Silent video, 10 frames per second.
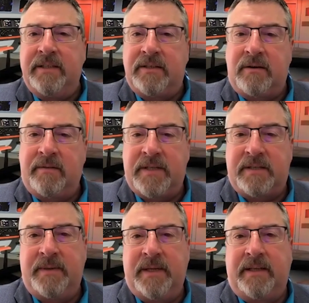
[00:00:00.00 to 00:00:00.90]
and
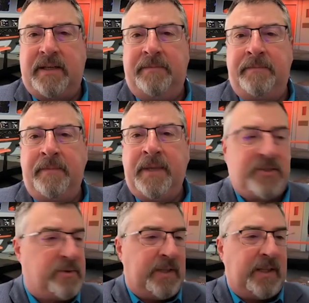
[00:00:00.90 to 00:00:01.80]
serviceability.
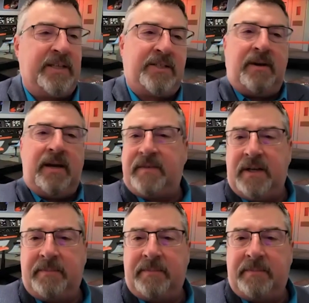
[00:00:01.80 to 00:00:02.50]
So unless you have to